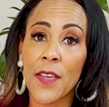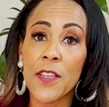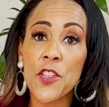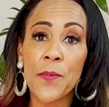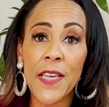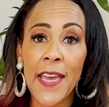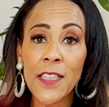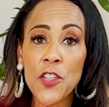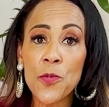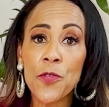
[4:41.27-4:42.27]
To be
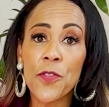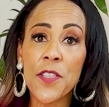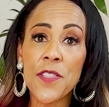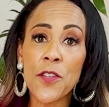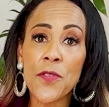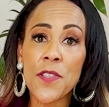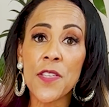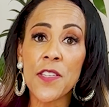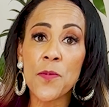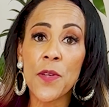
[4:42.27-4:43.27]
eligible for the skills
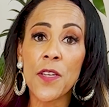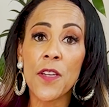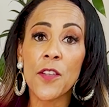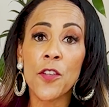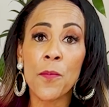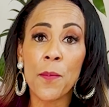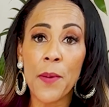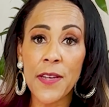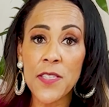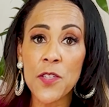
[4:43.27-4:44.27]
assessment, you
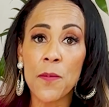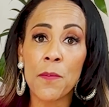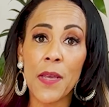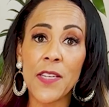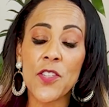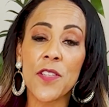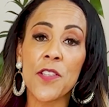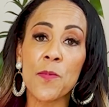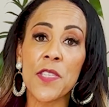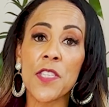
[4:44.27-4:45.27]
must meet
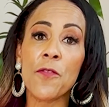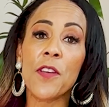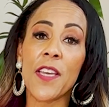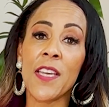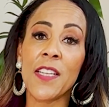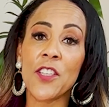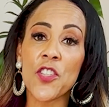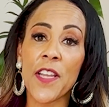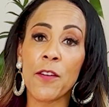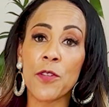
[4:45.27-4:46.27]
specific English
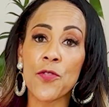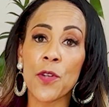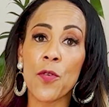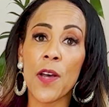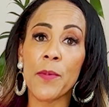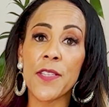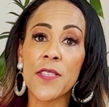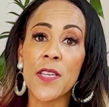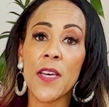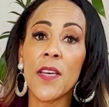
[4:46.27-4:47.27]
language
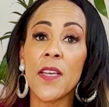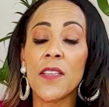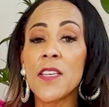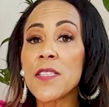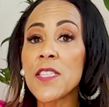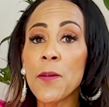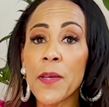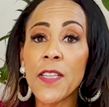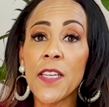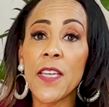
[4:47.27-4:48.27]
requirements. This
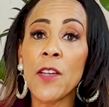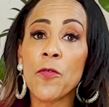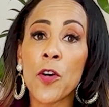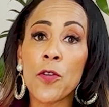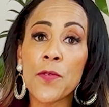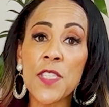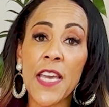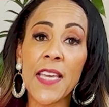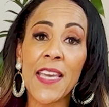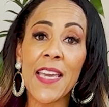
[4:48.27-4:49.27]
typically involves
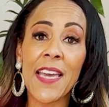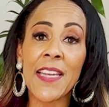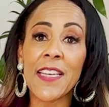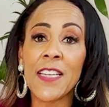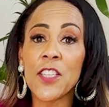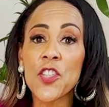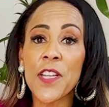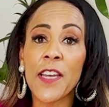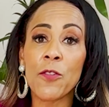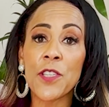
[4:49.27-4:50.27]
taking an English
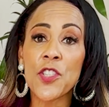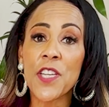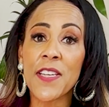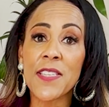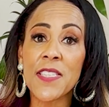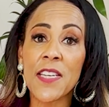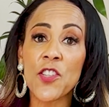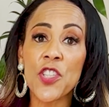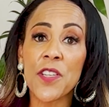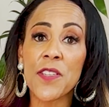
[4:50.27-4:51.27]
language test
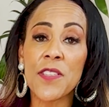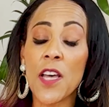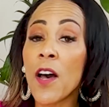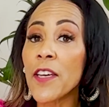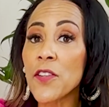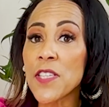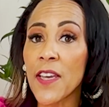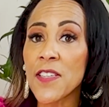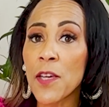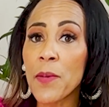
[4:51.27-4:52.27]
such as the IELTS
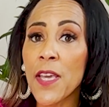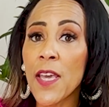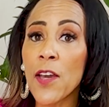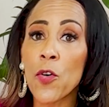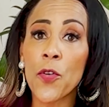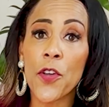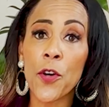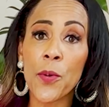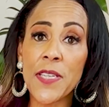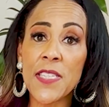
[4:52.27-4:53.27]
academic or the
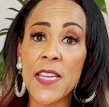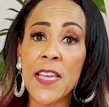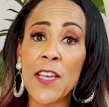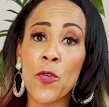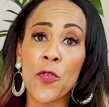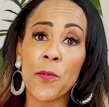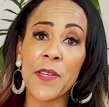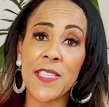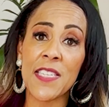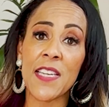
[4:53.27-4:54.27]
OET or the
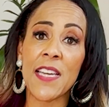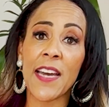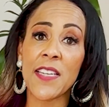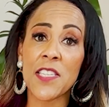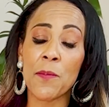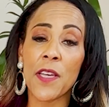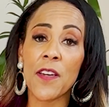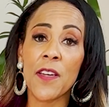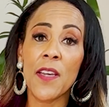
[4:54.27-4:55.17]
PTE academic.